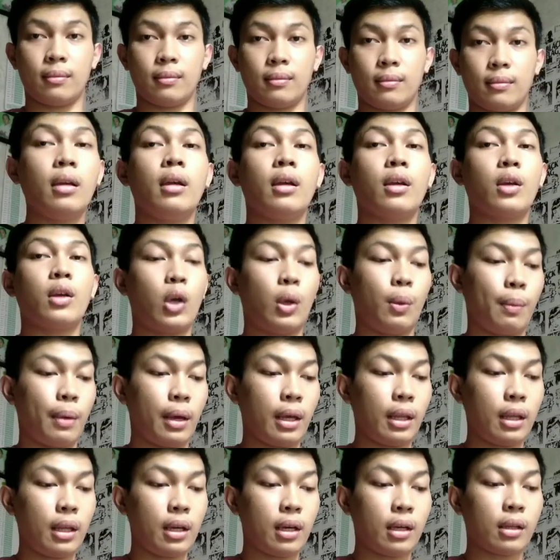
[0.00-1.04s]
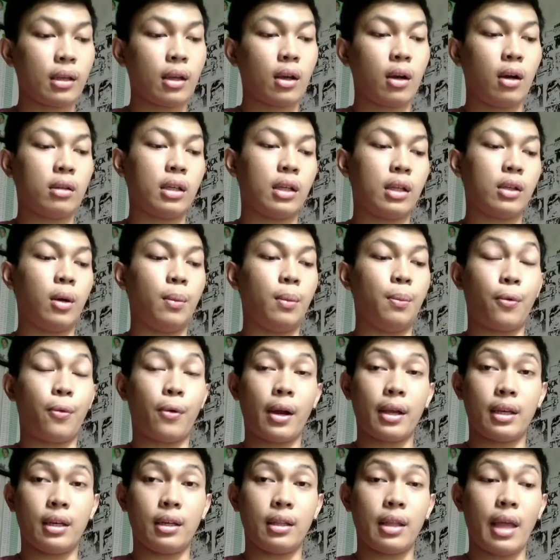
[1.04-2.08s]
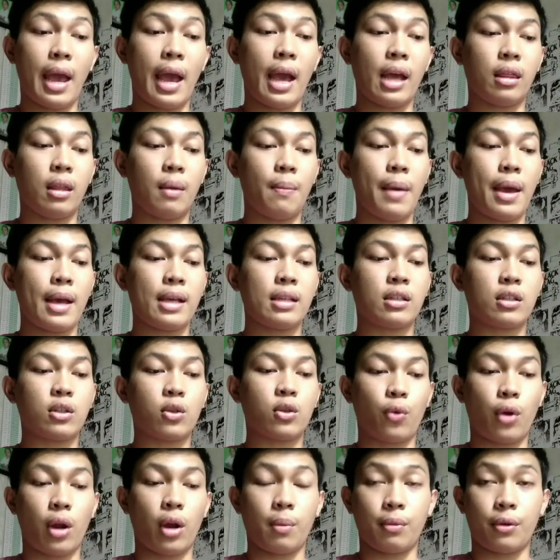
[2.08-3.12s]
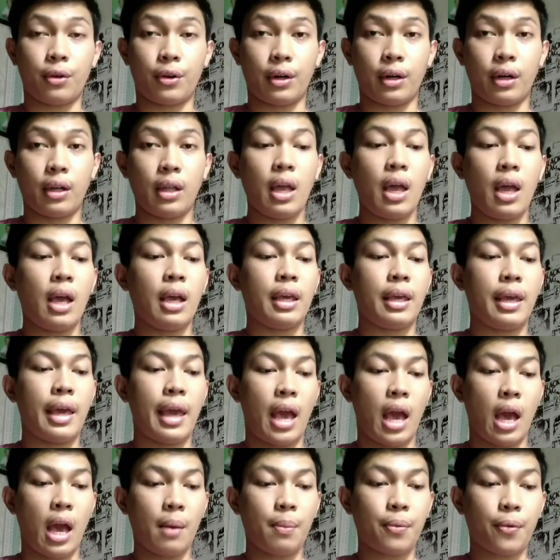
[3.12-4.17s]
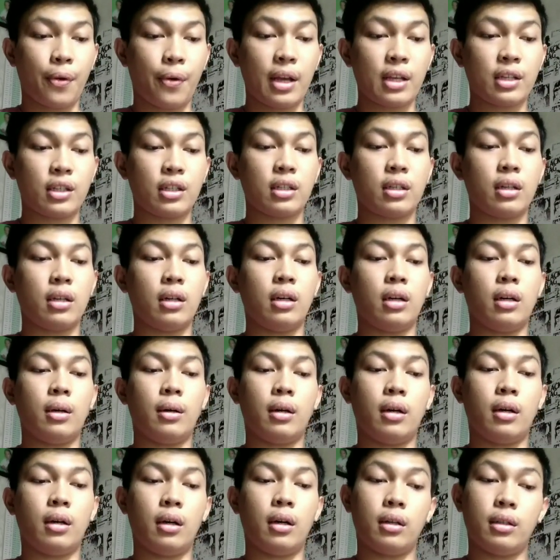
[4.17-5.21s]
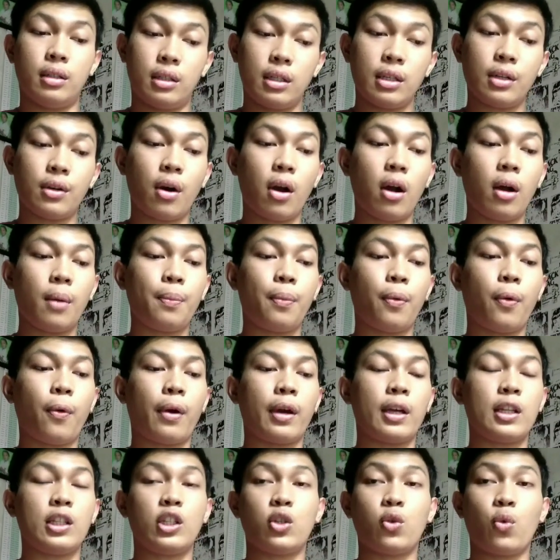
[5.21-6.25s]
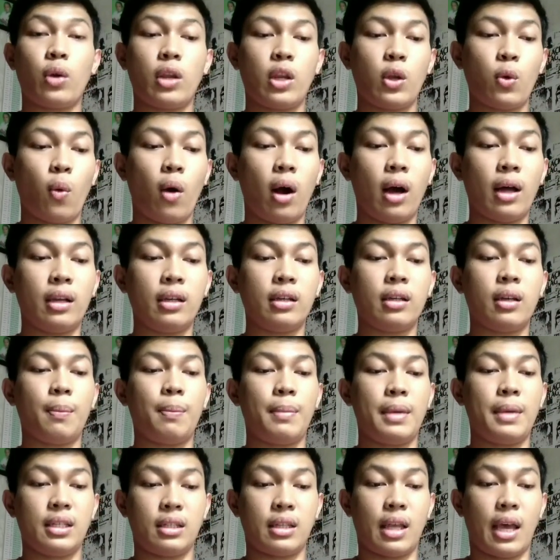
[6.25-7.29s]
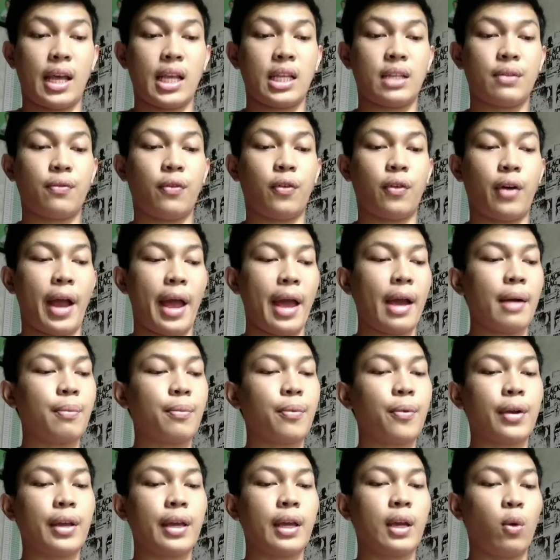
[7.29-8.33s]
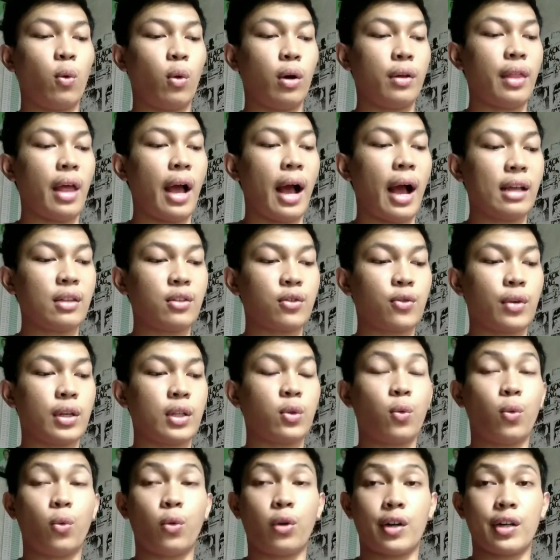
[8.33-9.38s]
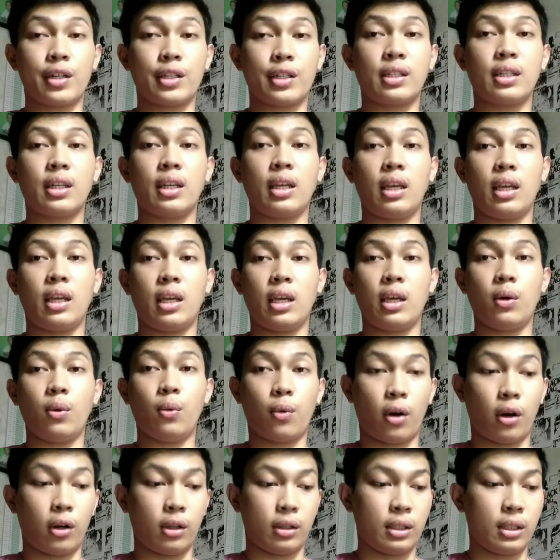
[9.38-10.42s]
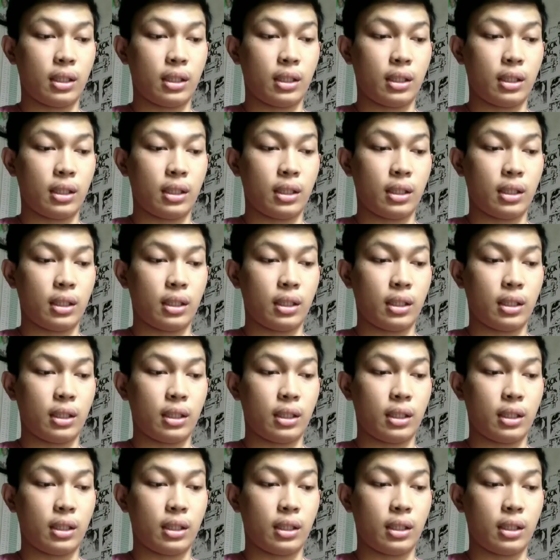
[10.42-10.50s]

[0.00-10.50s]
Comedian Conan O'Brien had the best grammar. He averaged 0.21 mistakes for every 100 words he wrote.